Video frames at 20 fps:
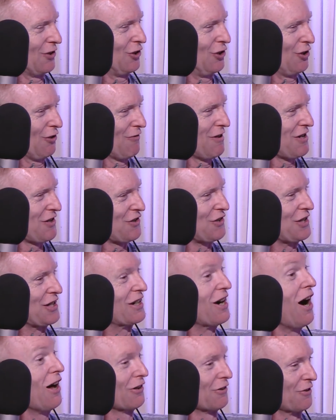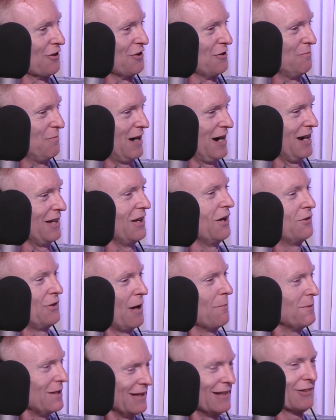curiously colored by,
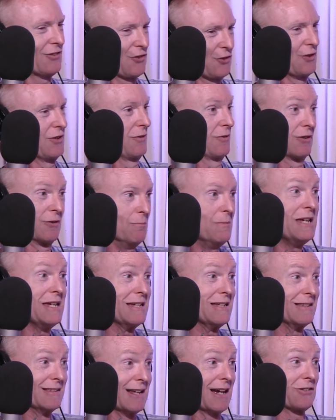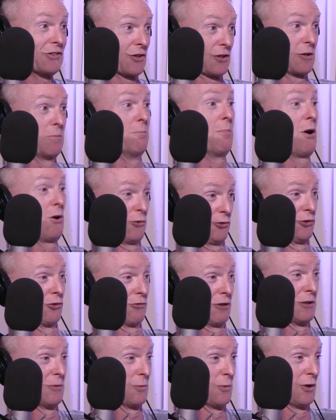I mean, to me, that's a
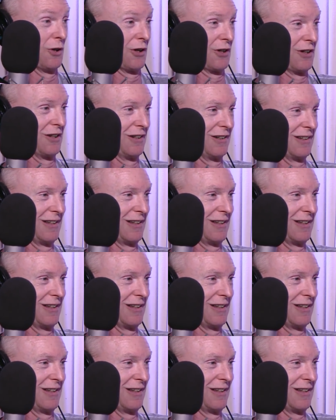composer at work.